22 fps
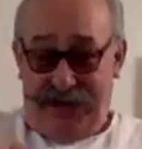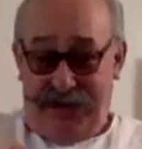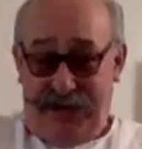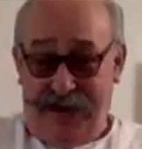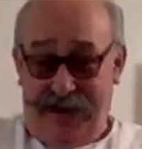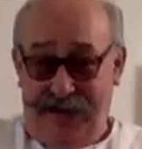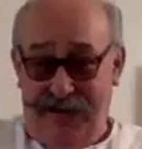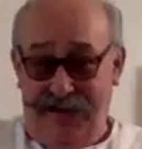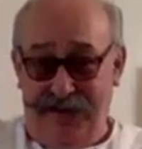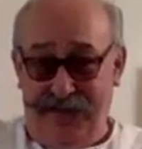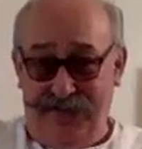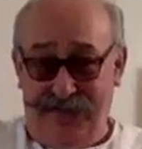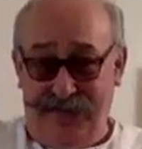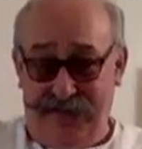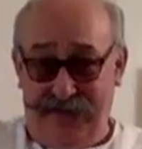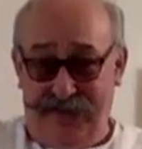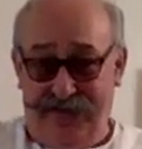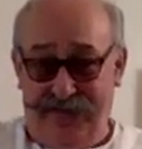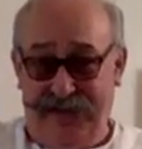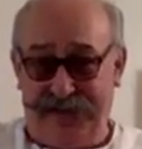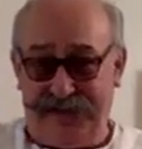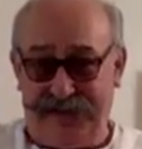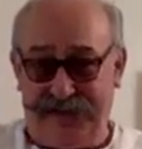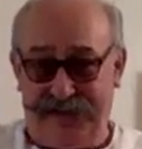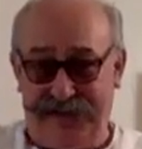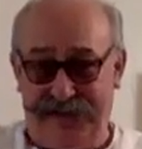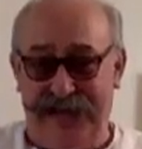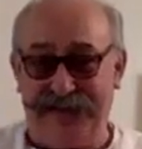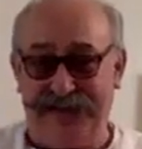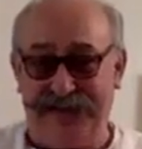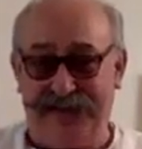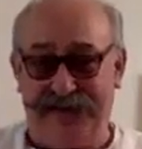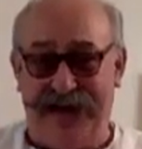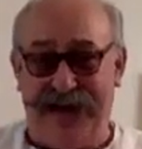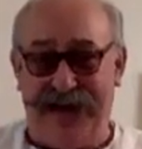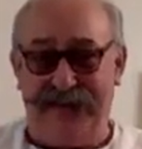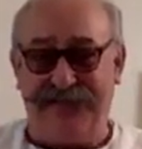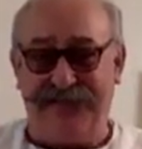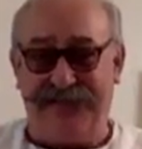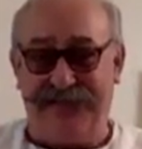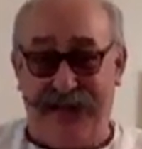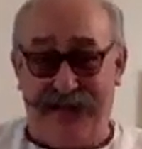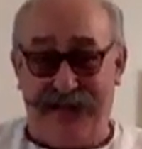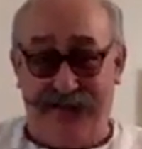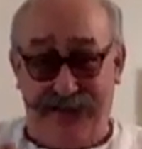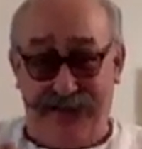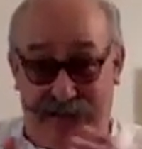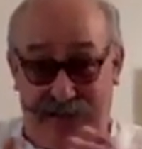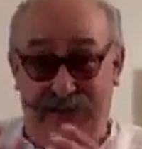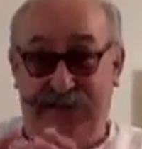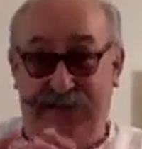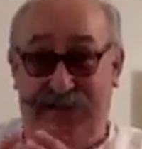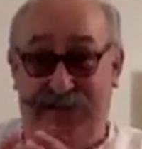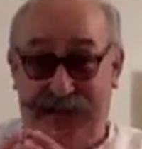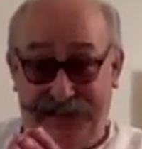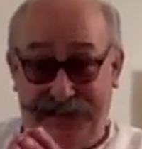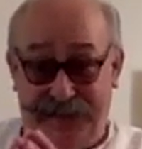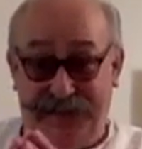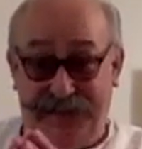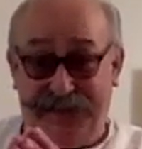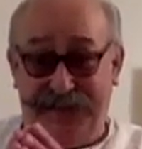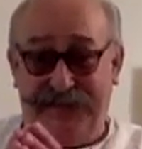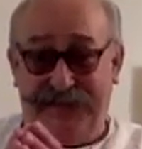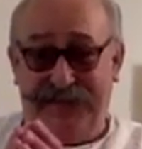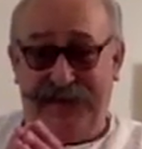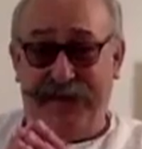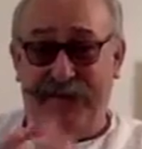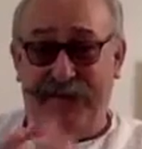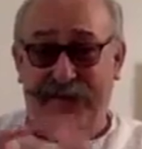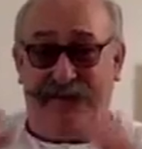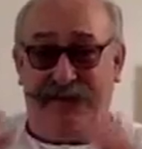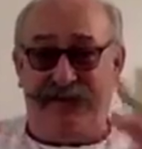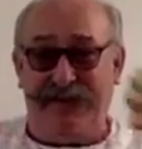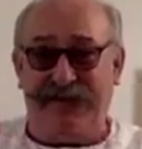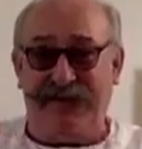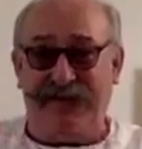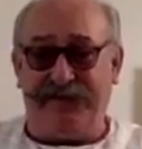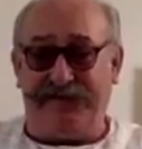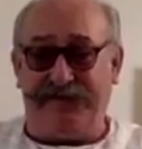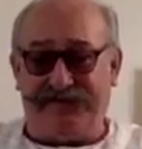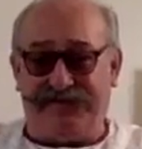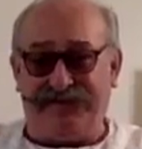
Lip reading: includes this centre in Amsterdam, but that specifically, but this